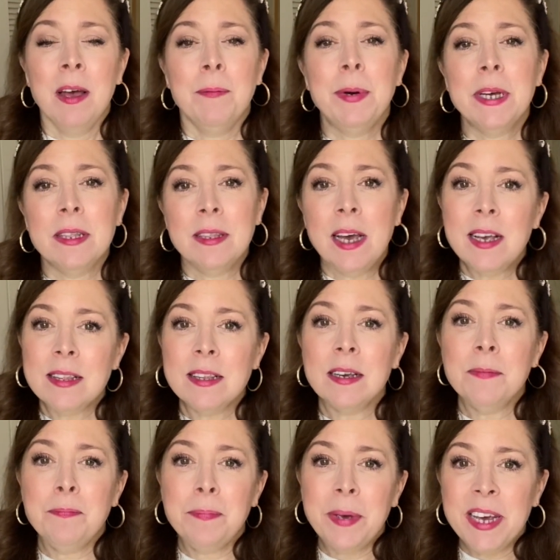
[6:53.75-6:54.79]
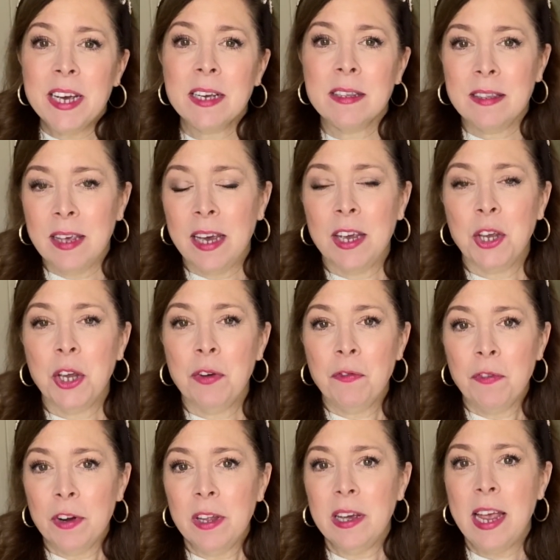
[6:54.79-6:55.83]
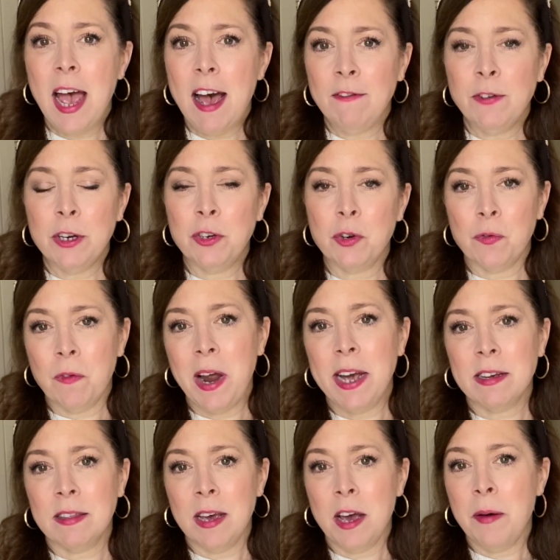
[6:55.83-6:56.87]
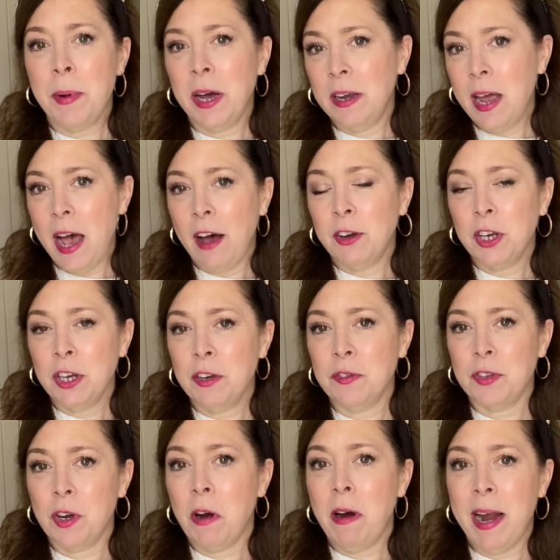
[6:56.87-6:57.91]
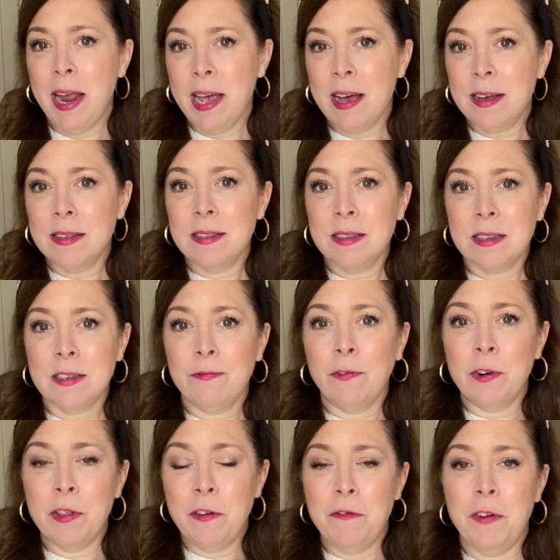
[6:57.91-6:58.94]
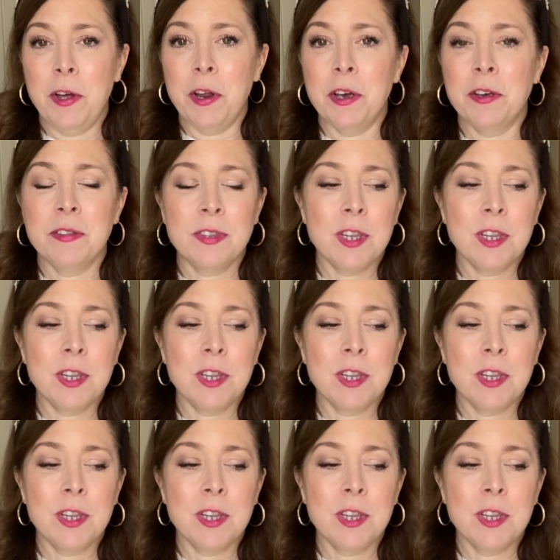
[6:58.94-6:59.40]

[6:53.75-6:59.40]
But that's a big thing. You really have to direct them on how to use their hands for the photos.